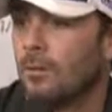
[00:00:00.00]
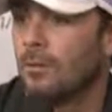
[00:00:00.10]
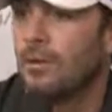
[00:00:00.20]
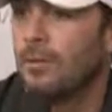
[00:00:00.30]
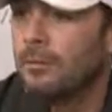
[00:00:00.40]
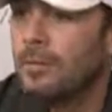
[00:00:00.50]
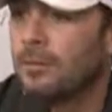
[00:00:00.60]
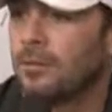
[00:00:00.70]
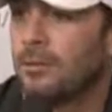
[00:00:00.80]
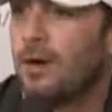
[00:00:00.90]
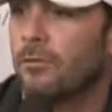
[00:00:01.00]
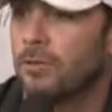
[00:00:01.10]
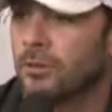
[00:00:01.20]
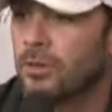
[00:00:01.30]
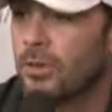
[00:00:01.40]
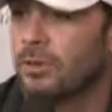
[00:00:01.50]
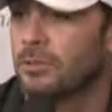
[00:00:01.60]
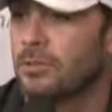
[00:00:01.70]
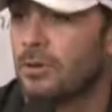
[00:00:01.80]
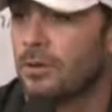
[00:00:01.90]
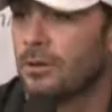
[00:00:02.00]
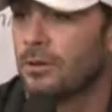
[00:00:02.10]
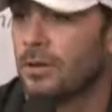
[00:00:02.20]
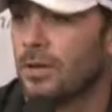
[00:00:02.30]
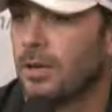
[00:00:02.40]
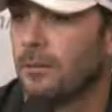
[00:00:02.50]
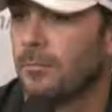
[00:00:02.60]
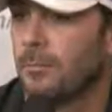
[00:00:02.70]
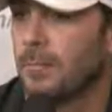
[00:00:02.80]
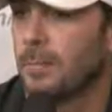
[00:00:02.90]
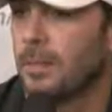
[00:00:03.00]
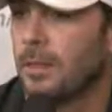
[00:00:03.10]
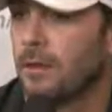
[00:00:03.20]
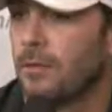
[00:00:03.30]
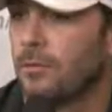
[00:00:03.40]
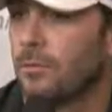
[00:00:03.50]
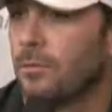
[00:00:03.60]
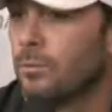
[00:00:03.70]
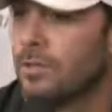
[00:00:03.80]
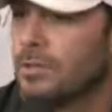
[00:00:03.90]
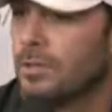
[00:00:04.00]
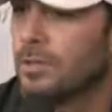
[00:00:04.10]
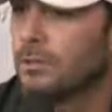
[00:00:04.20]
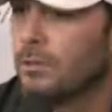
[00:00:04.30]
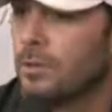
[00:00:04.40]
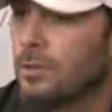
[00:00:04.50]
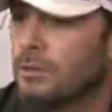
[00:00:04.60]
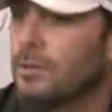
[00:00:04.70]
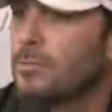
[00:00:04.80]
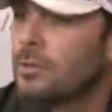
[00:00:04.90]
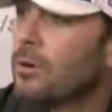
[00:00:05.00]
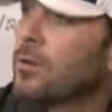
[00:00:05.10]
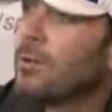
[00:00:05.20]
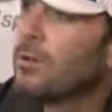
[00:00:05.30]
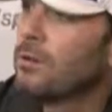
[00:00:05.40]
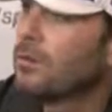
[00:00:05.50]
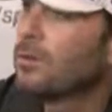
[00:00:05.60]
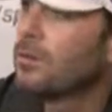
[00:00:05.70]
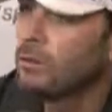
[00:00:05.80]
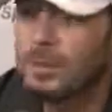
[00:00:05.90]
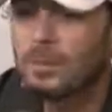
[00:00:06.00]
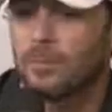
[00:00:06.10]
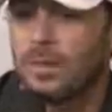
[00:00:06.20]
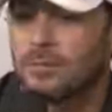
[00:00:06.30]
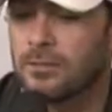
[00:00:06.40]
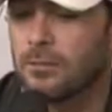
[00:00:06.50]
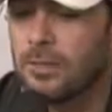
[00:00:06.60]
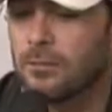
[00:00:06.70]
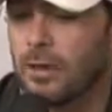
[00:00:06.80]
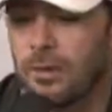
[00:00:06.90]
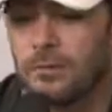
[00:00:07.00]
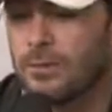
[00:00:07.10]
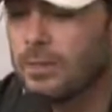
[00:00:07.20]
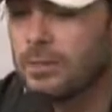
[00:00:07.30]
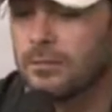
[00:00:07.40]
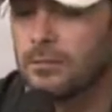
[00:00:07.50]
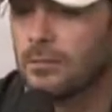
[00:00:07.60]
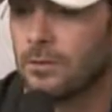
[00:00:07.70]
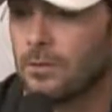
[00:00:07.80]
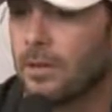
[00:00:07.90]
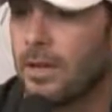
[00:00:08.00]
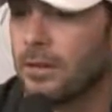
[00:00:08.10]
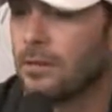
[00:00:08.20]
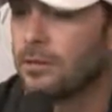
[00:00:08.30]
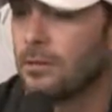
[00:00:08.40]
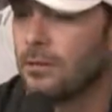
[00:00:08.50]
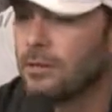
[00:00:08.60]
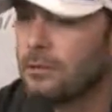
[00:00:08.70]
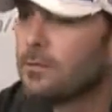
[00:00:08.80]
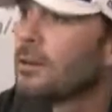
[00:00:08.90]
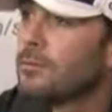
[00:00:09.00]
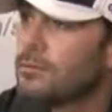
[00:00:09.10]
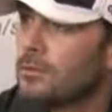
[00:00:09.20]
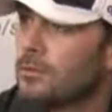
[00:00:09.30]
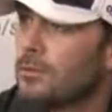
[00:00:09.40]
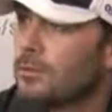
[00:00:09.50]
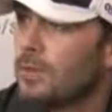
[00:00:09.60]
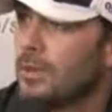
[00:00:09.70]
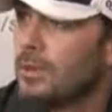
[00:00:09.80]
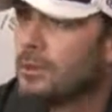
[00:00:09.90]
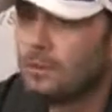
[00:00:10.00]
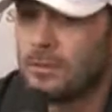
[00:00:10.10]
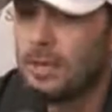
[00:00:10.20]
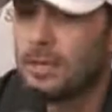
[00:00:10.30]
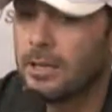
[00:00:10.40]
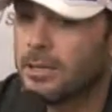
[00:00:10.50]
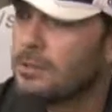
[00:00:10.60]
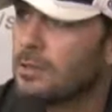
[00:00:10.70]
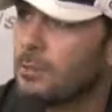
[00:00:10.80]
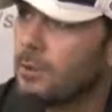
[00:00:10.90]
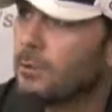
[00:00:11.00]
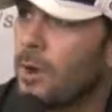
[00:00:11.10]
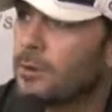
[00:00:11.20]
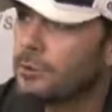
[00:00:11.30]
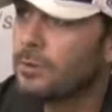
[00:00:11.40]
Well, I mean, the obvious strengths are we see when the team's running well on a weekly basis, but I really look back at the tough times that the 99 team and the Roush